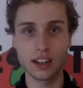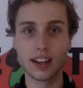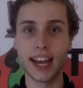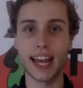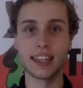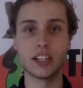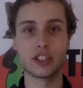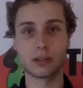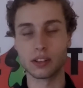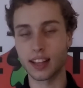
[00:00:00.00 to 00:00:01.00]
and then
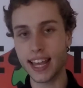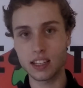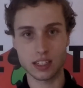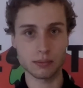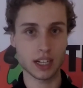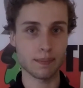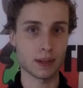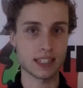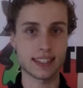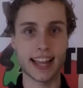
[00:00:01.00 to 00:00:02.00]
just lay some type of
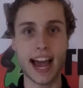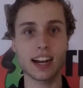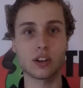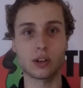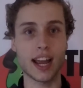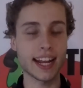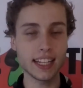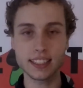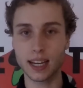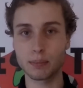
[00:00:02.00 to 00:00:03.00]
snack or any
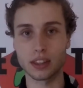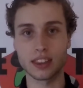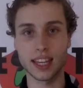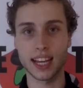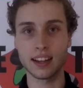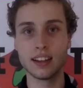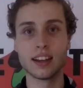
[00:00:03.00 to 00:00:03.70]
type of thing